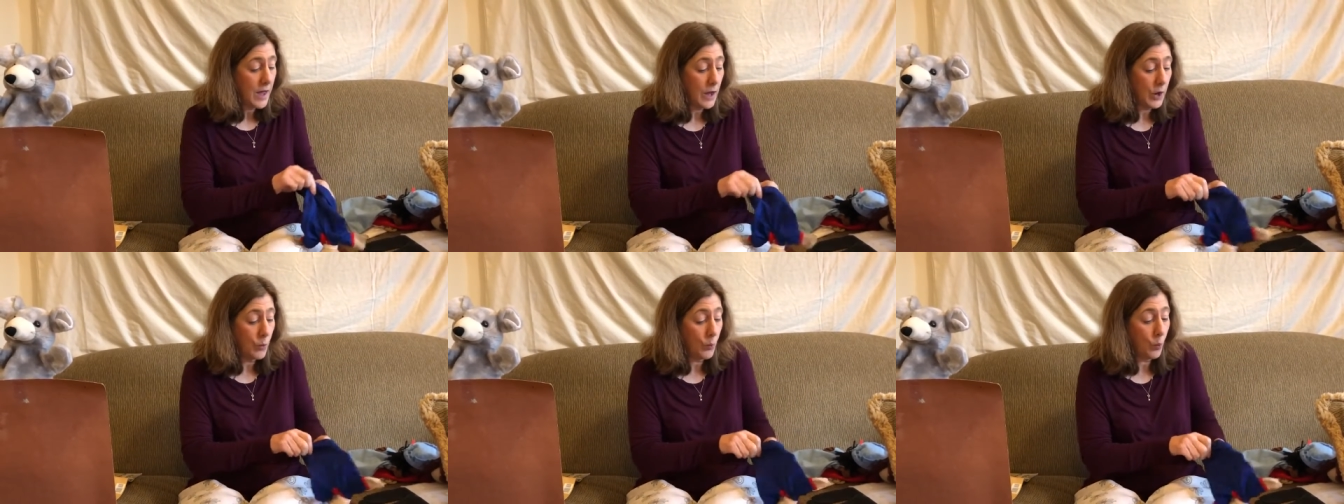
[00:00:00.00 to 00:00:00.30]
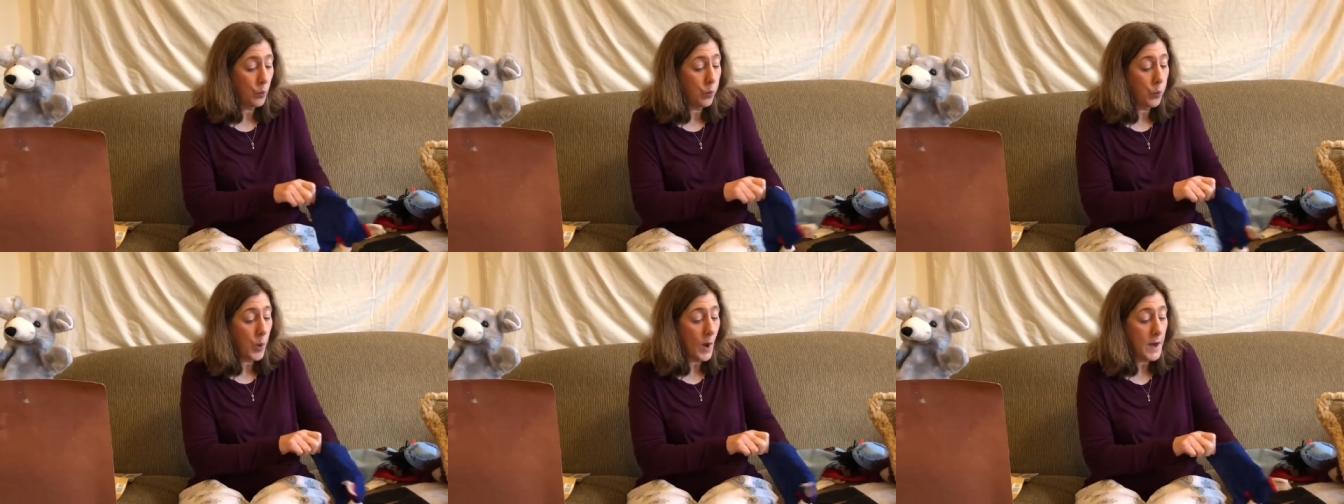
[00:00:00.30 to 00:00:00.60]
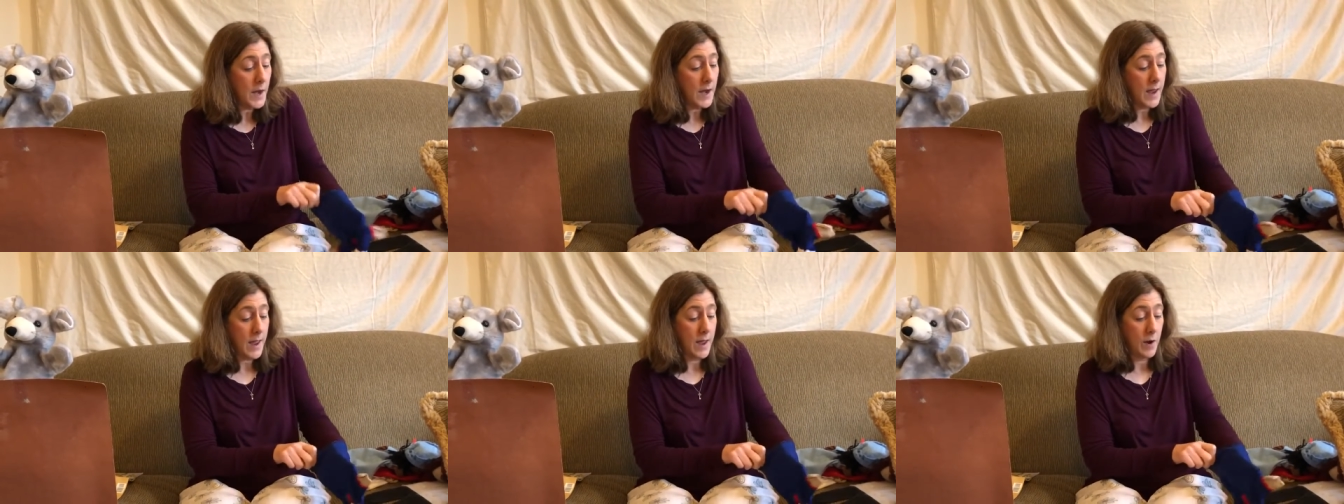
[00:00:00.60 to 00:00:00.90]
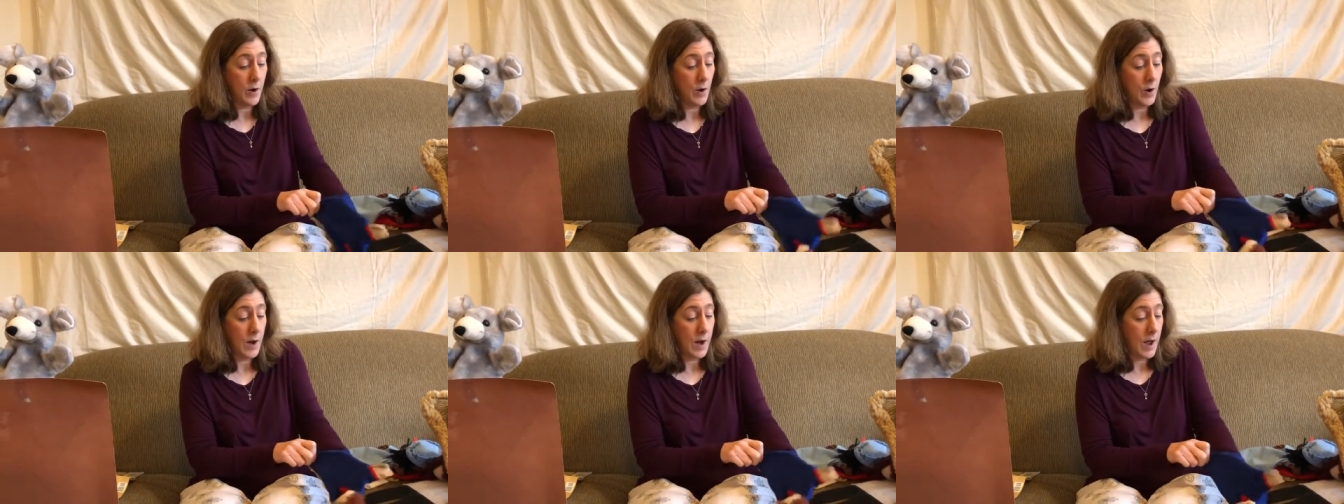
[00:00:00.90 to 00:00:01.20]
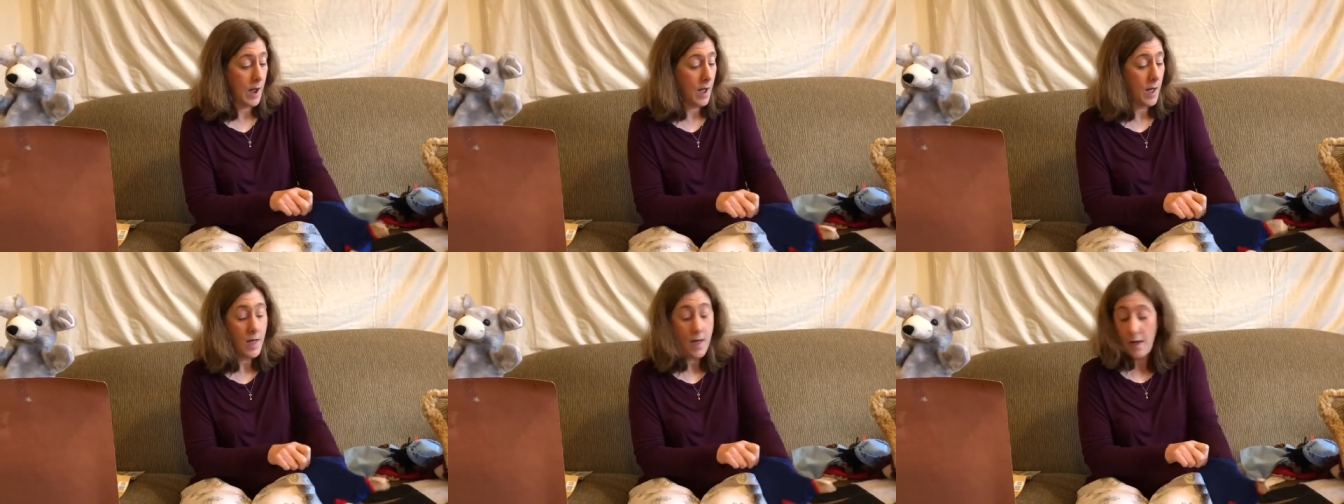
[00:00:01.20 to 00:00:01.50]
In one
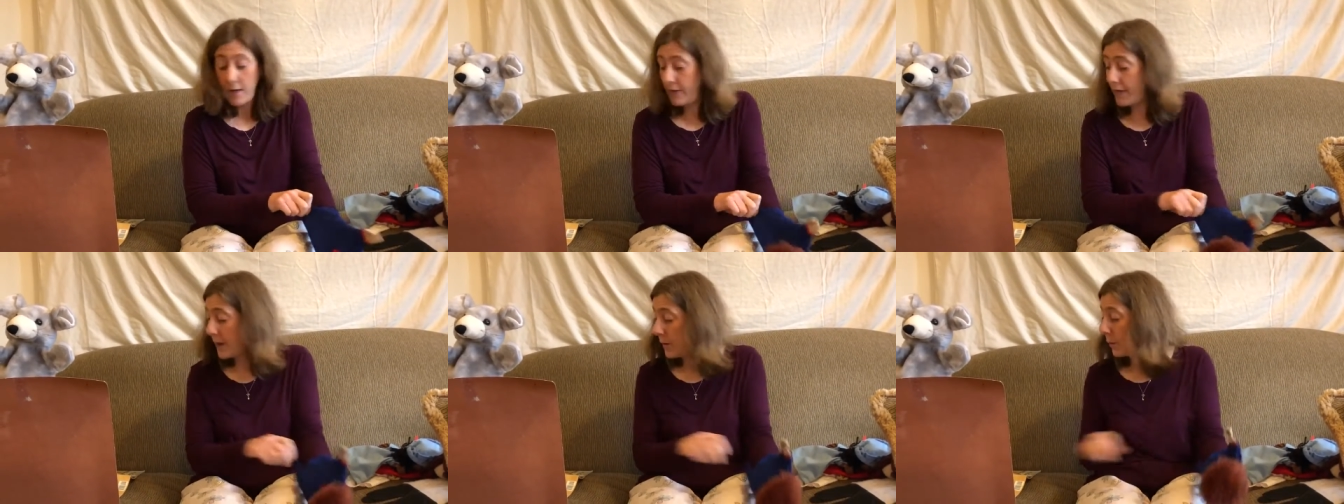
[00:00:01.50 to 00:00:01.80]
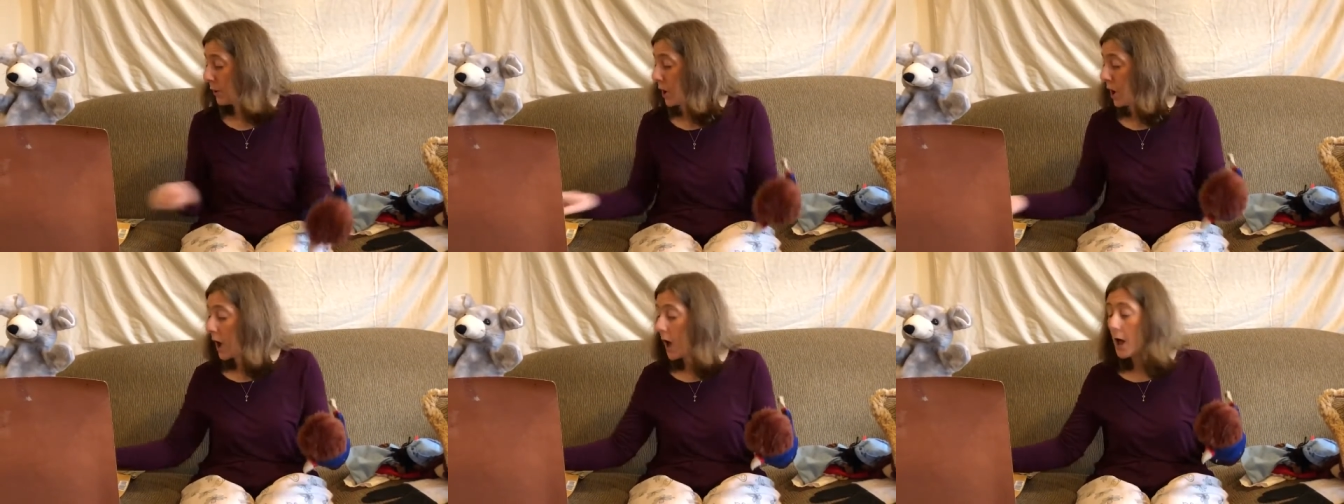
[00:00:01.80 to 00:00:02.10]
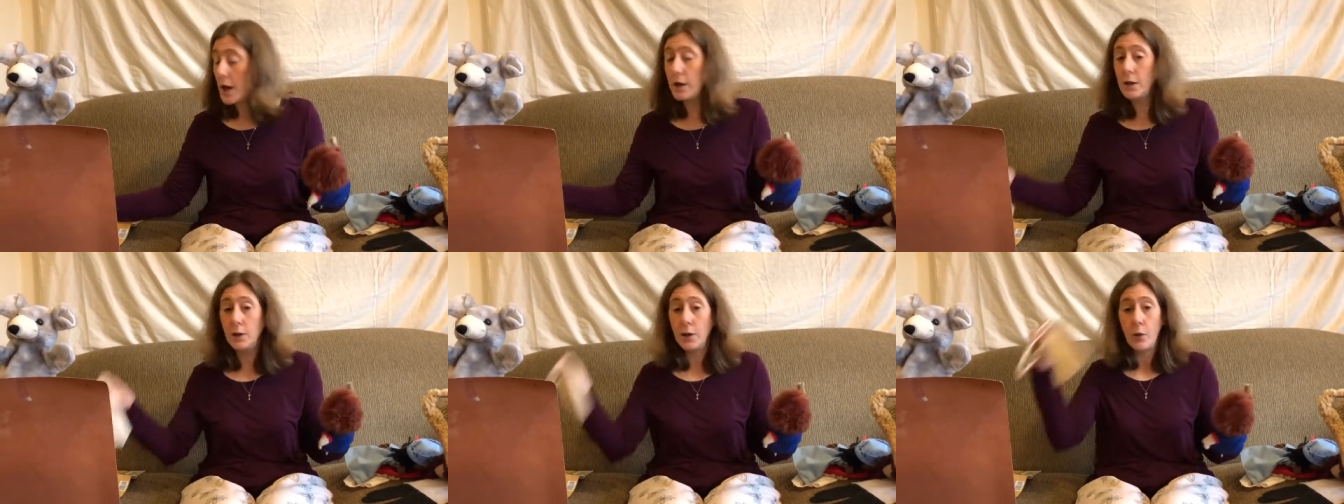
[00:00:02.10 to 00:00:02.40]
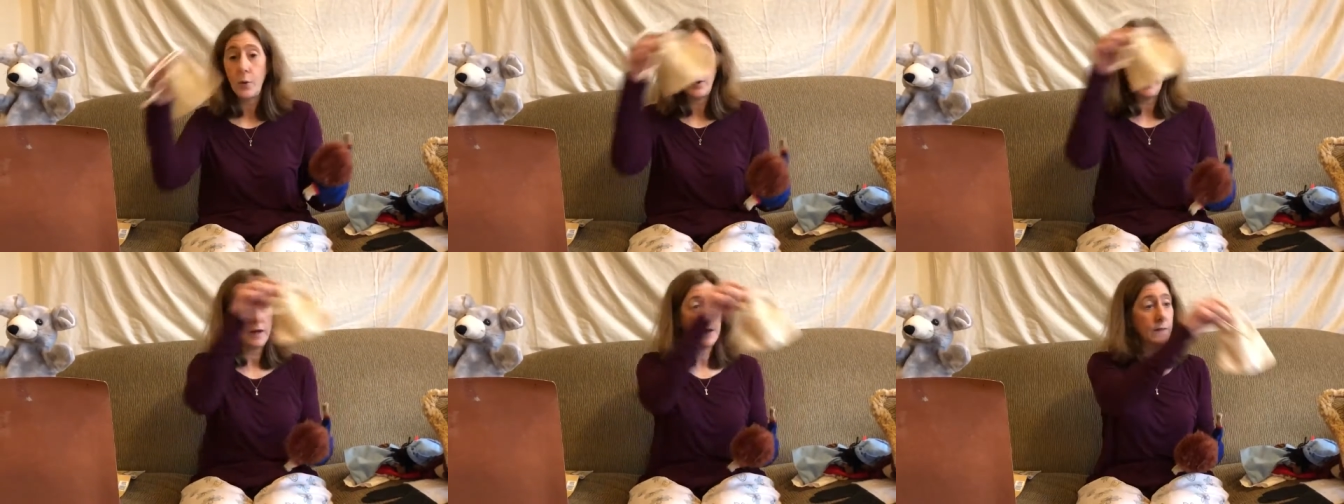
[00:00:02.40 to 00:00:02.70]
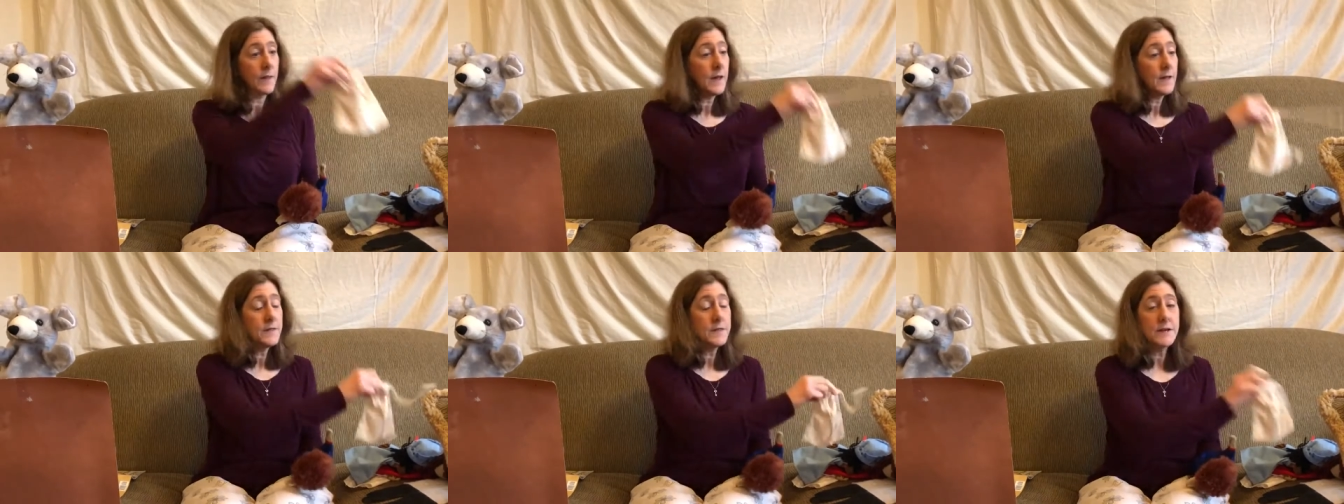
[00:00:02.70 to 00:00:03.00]
area, they were
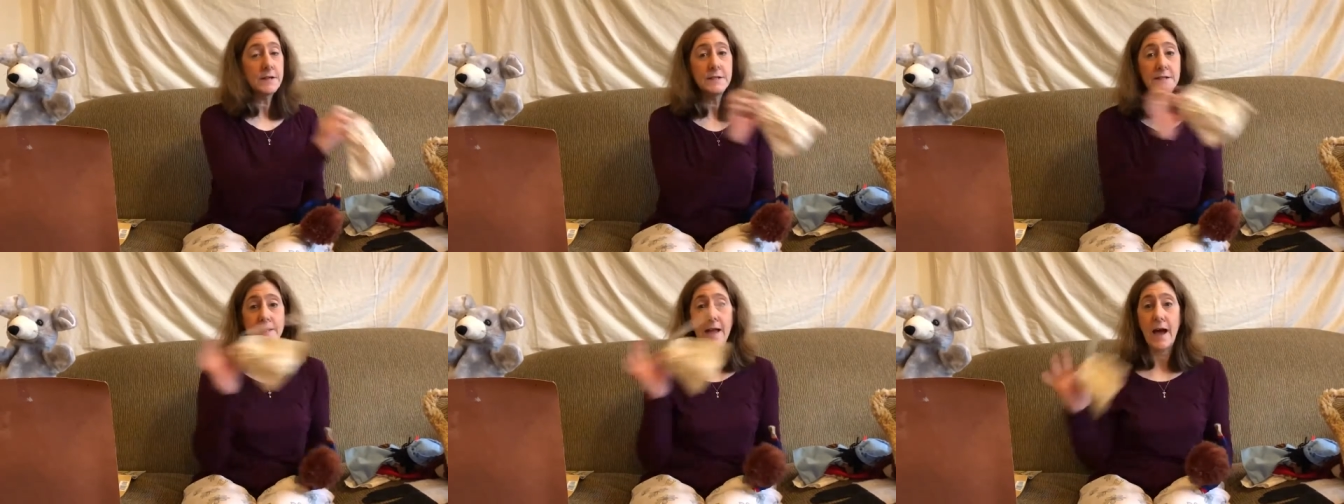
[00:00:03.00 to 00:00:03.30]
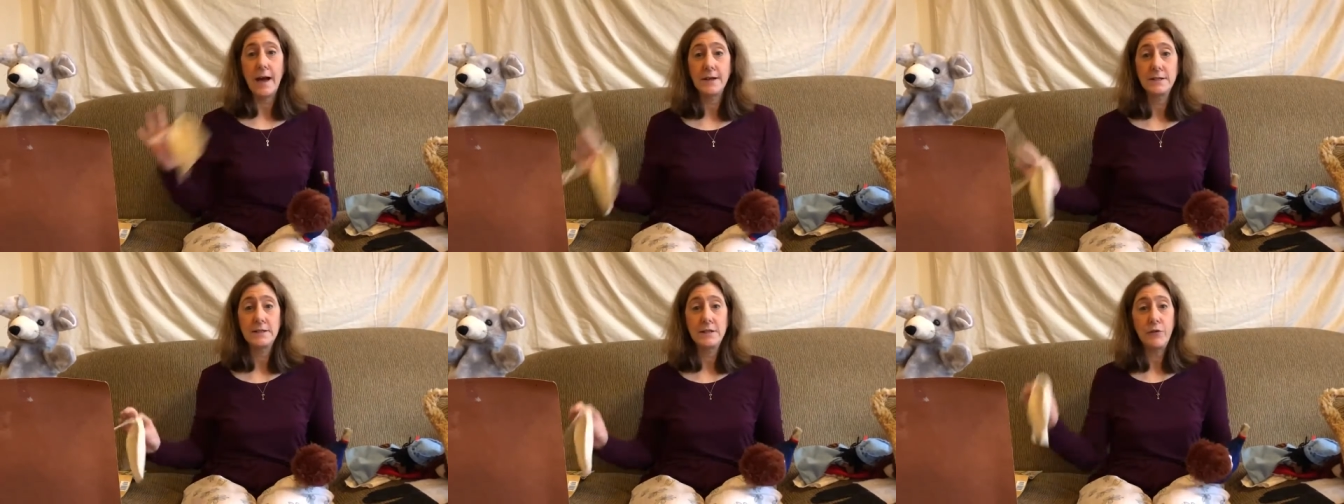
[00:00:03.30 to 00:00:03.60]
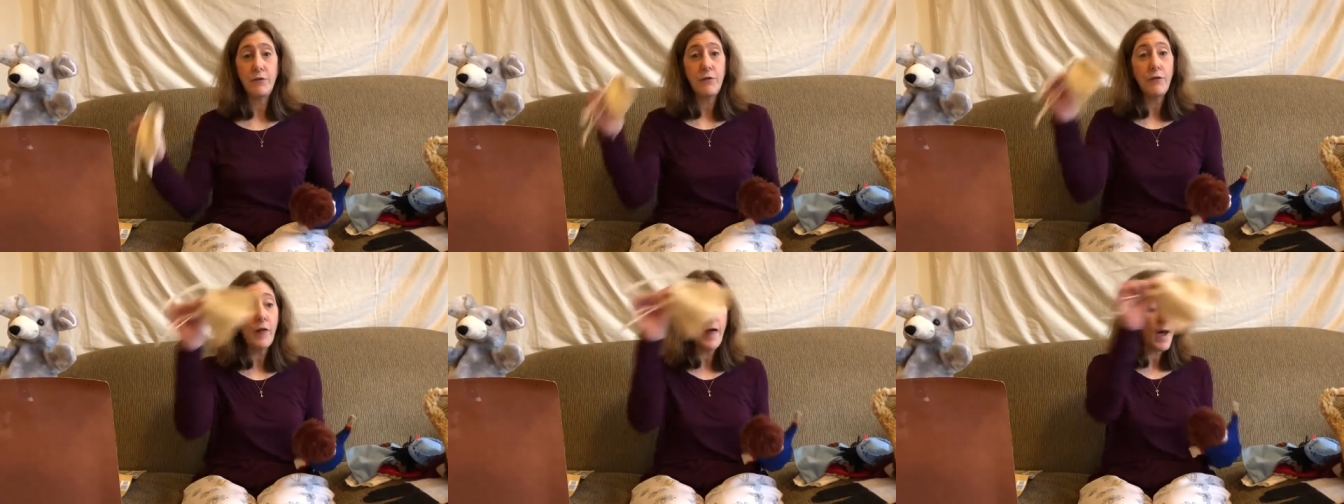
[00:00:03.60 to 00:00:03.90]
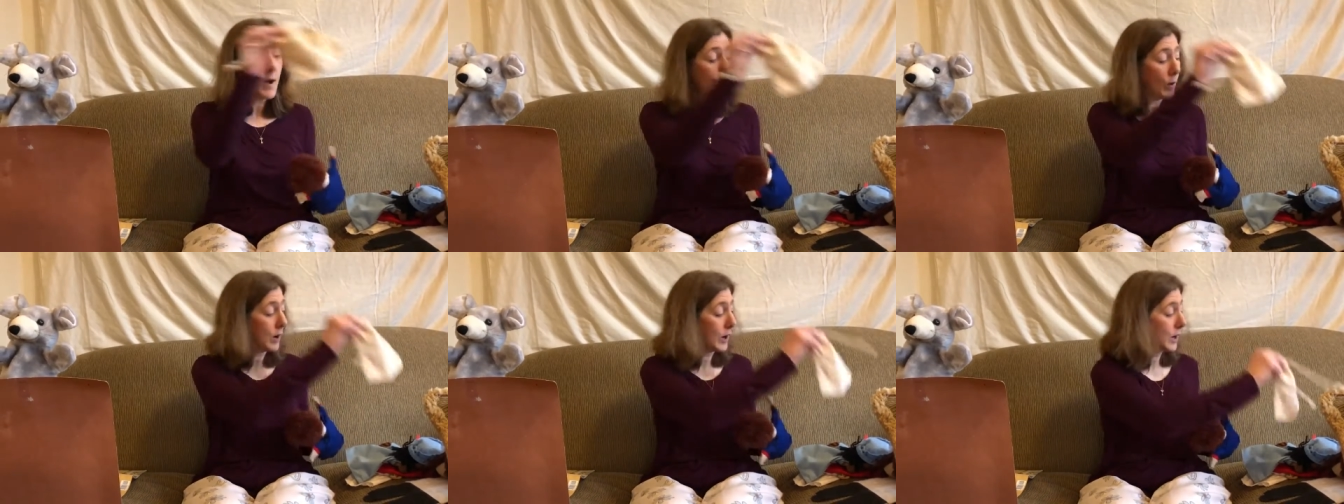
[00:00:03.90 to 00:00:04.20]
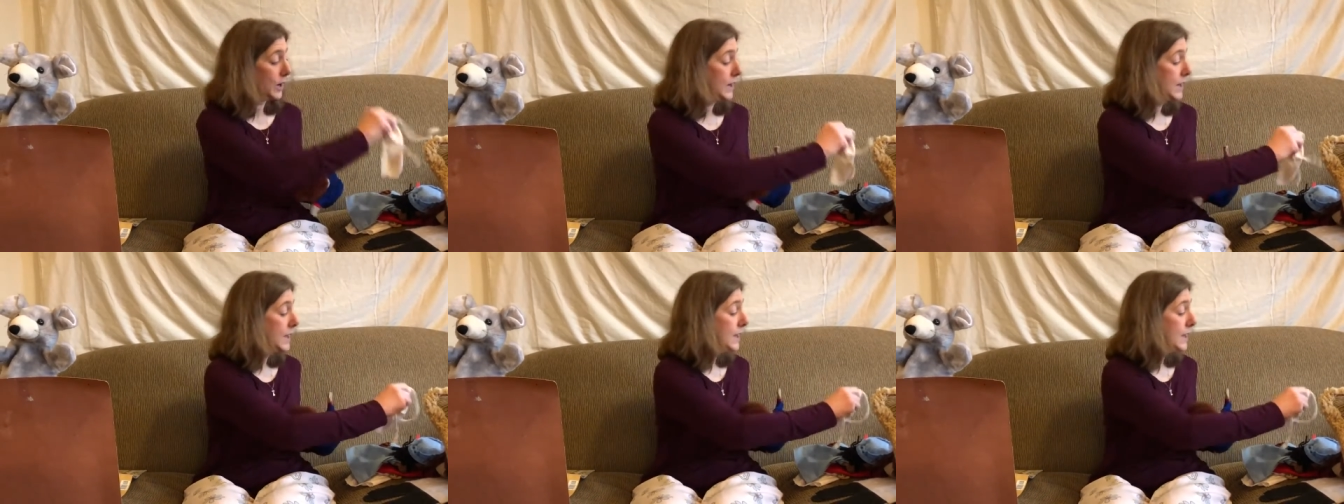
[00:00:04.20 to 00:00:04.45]
unloading the sacks of flour.